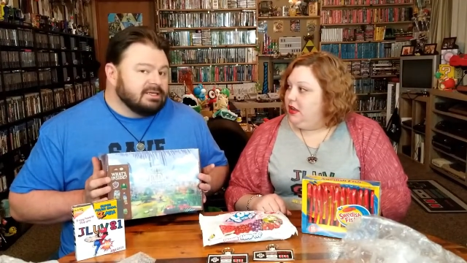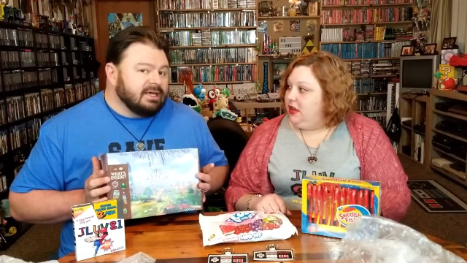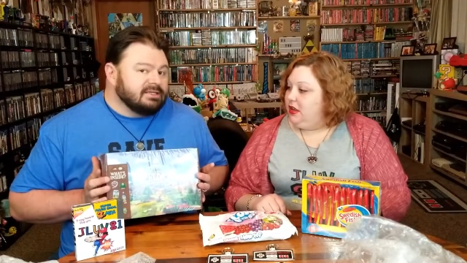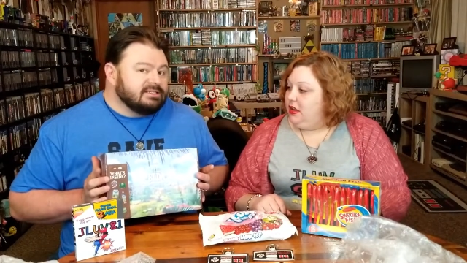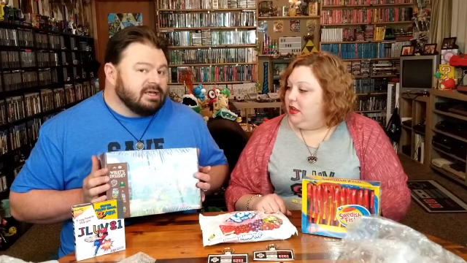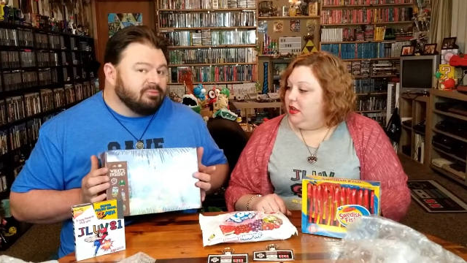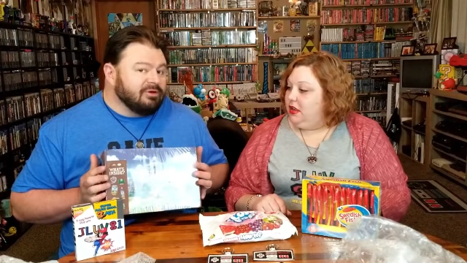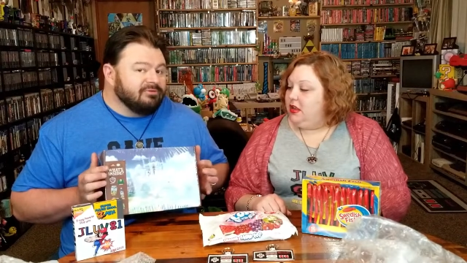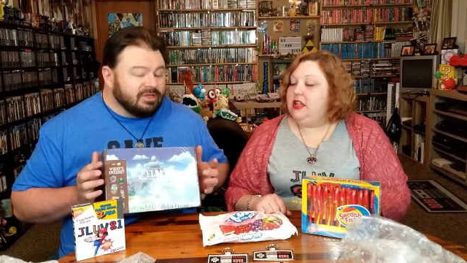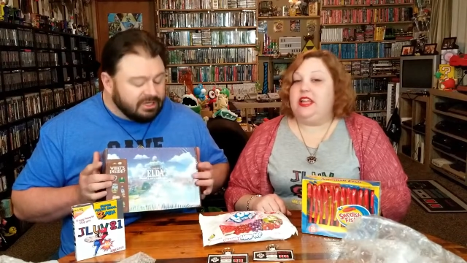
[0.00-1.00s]
Speaker 1: a
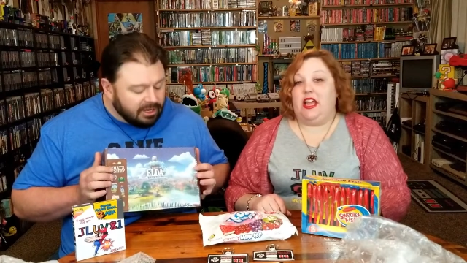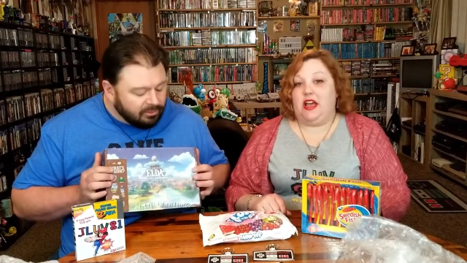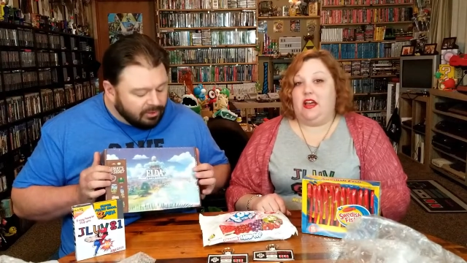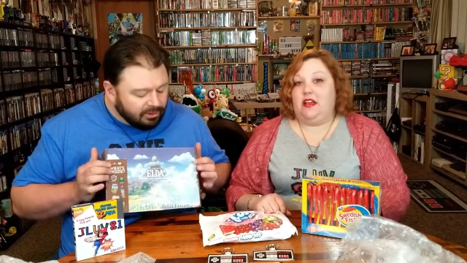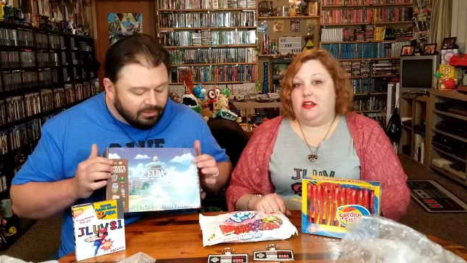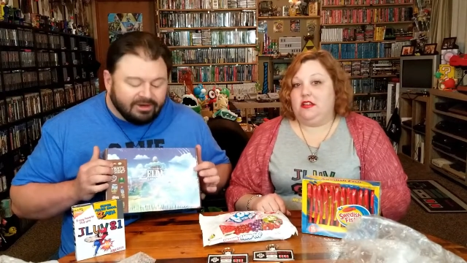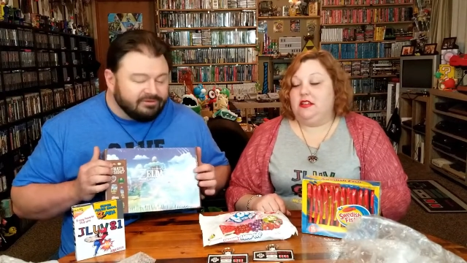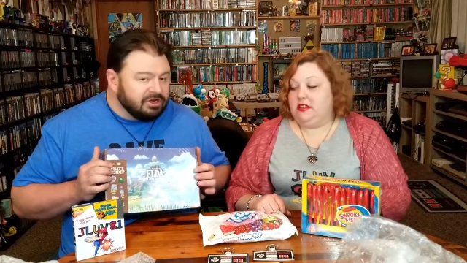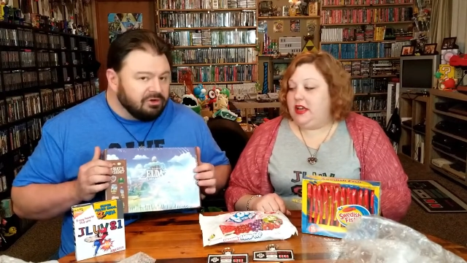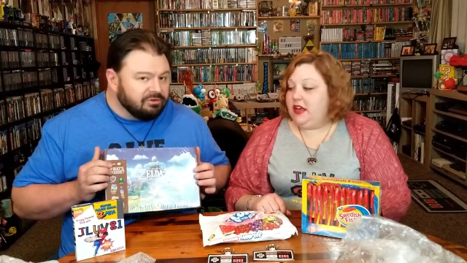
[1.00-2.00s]
separate video. Yeah. We'll, we'll, have
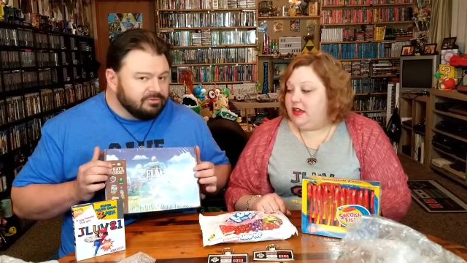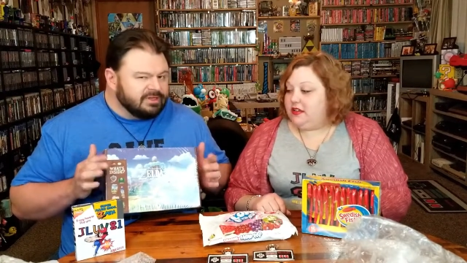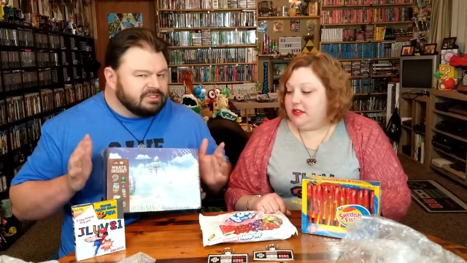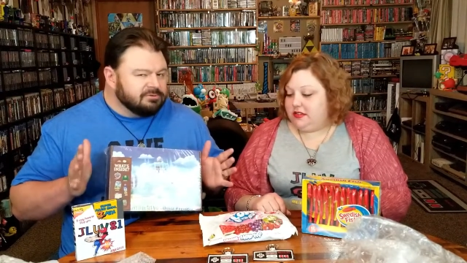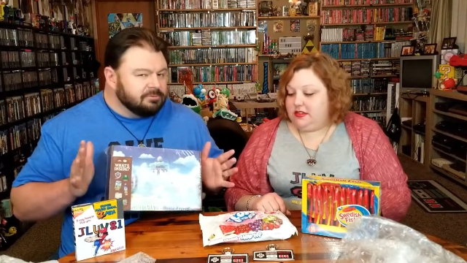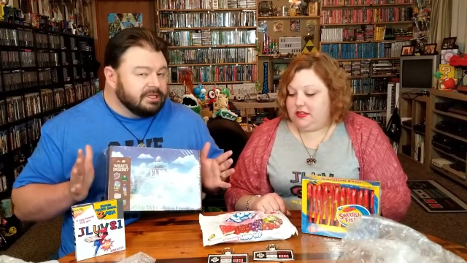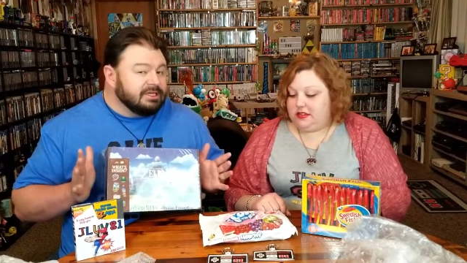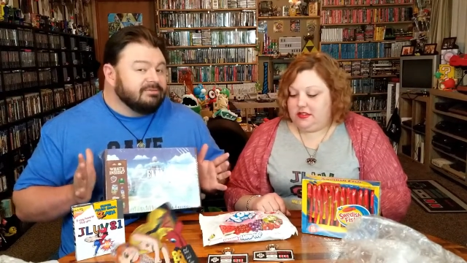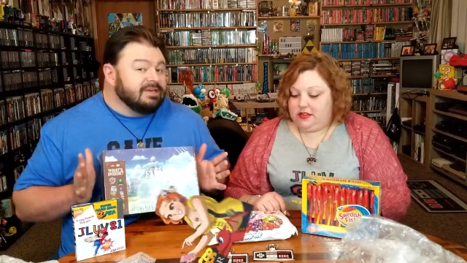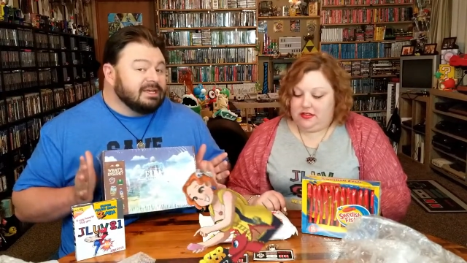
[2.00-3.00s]
to go yeah. through this to really
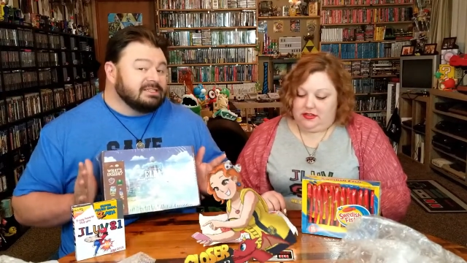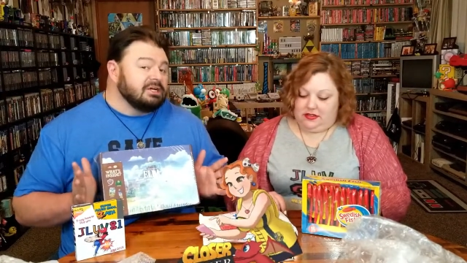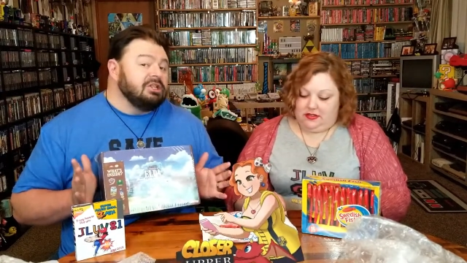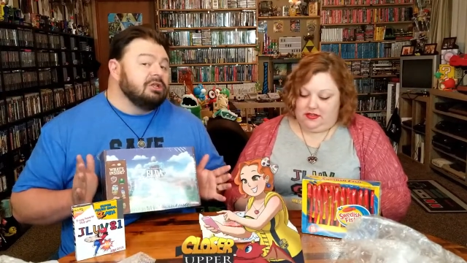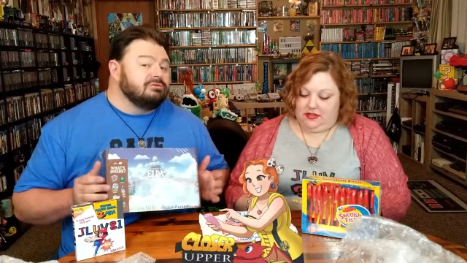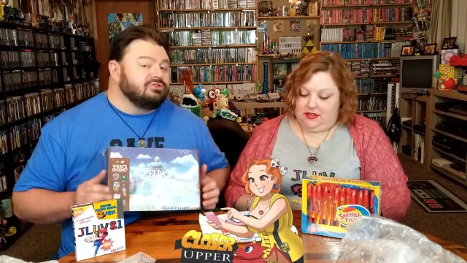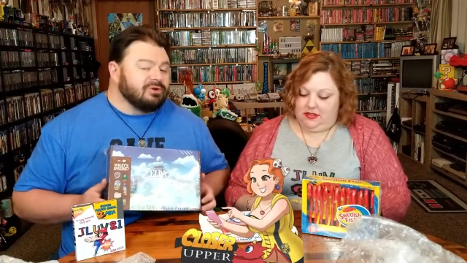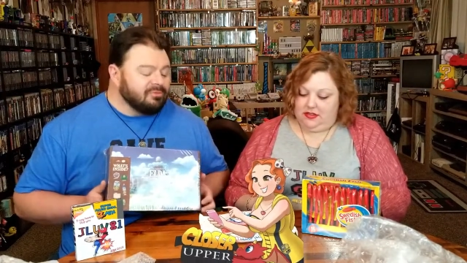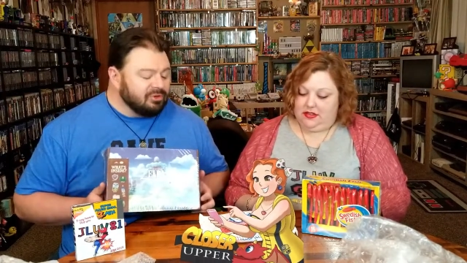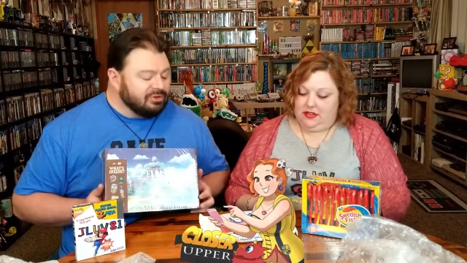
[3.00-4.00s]
give you guys a
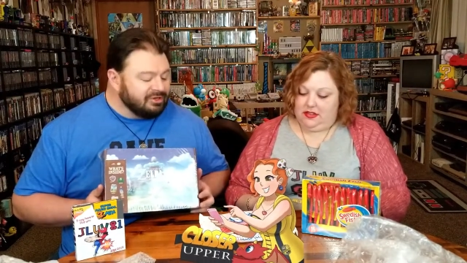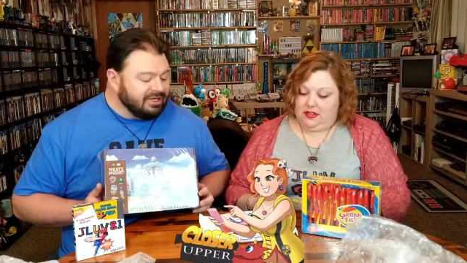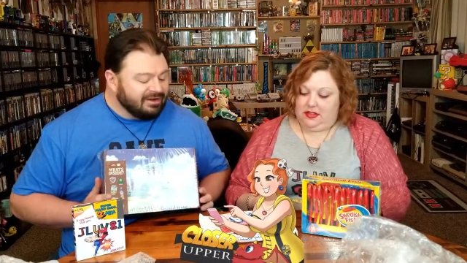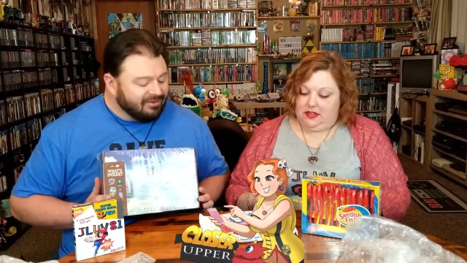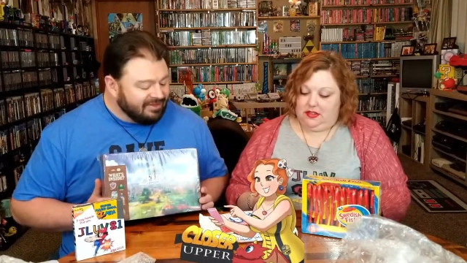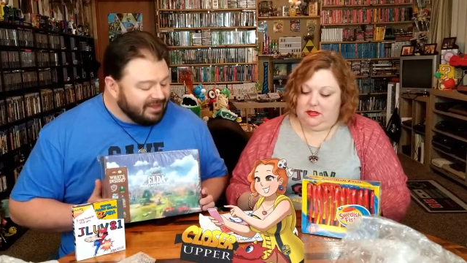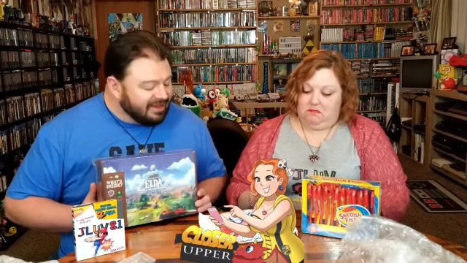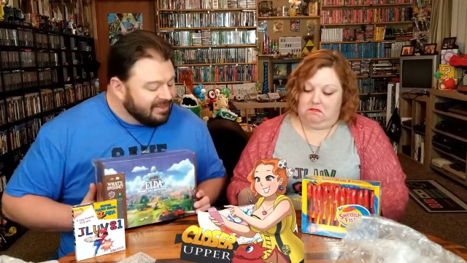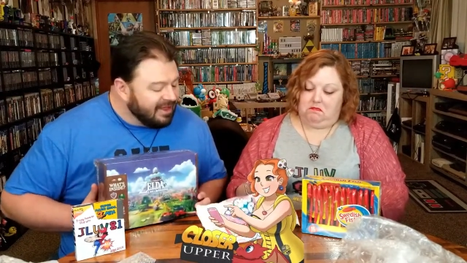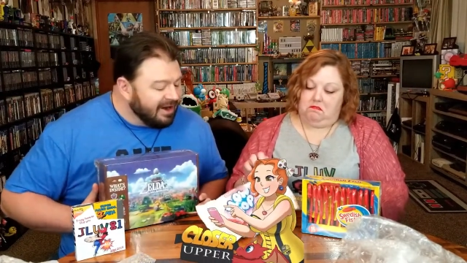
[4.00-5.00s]
closer upper look at everything in
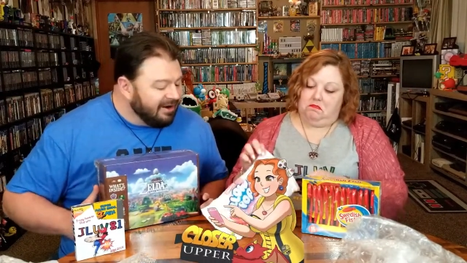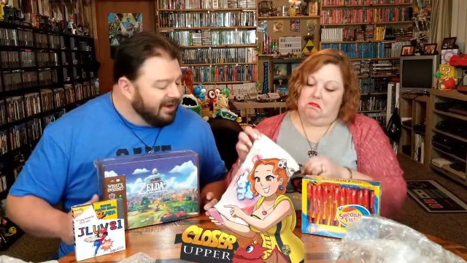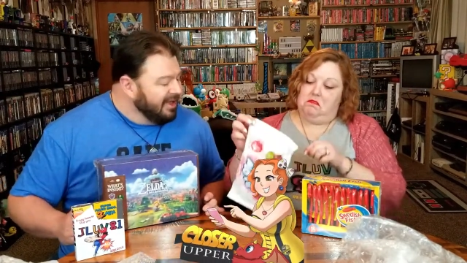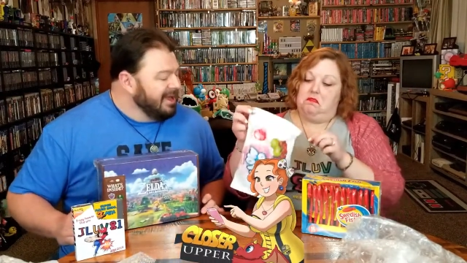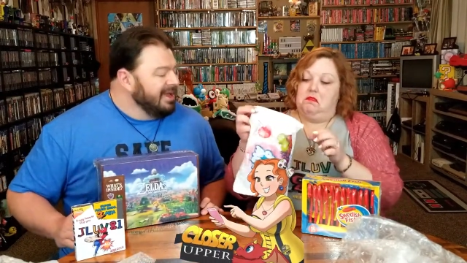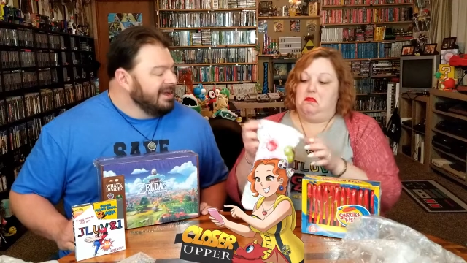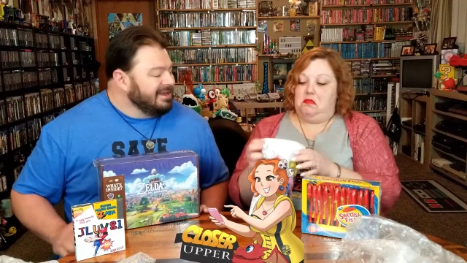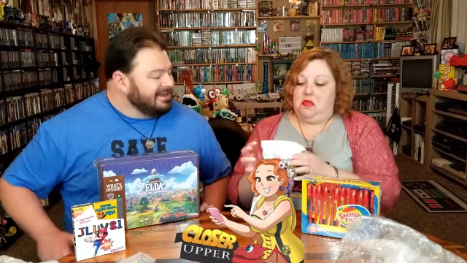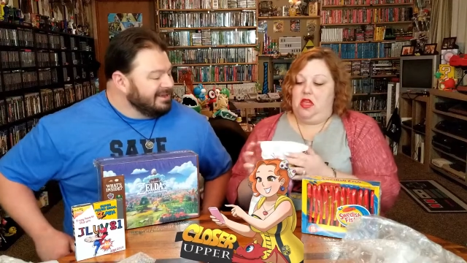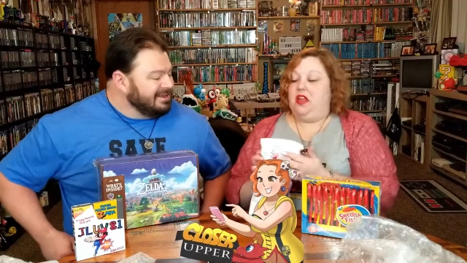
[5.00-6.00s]
there.
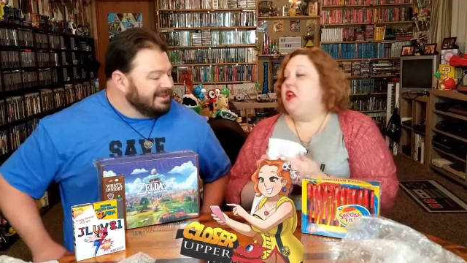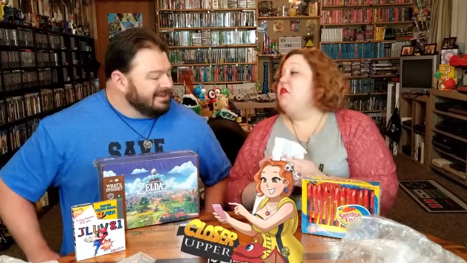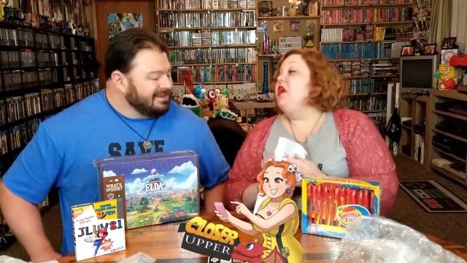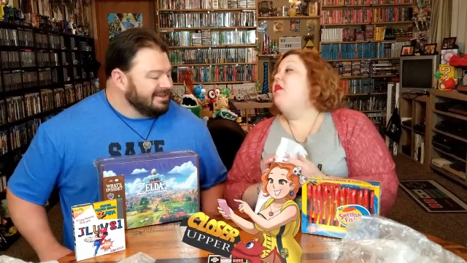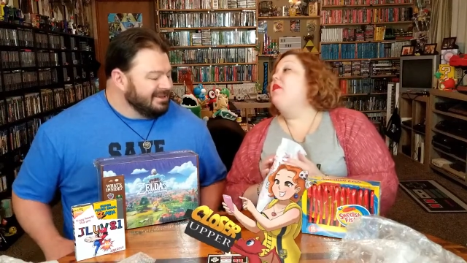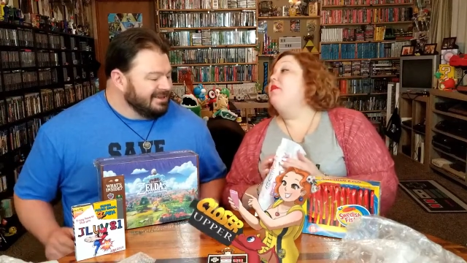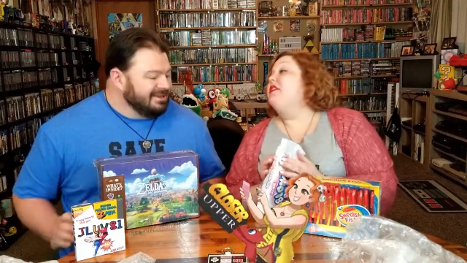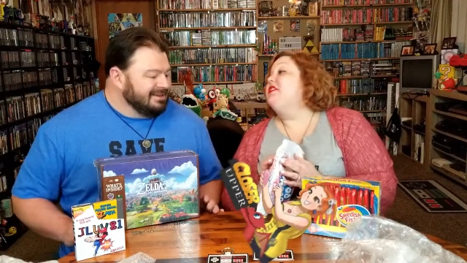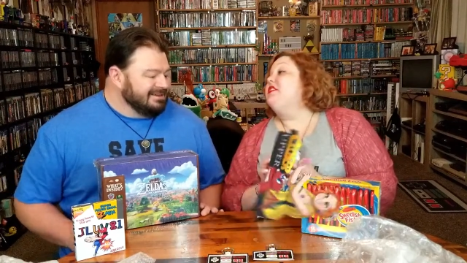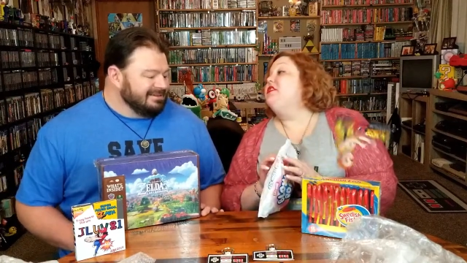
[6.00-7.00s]
I
Speaker 2: think I know what I want to
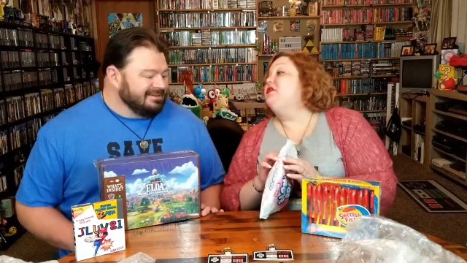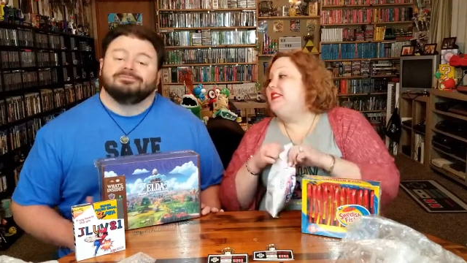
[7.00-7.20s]
bust into.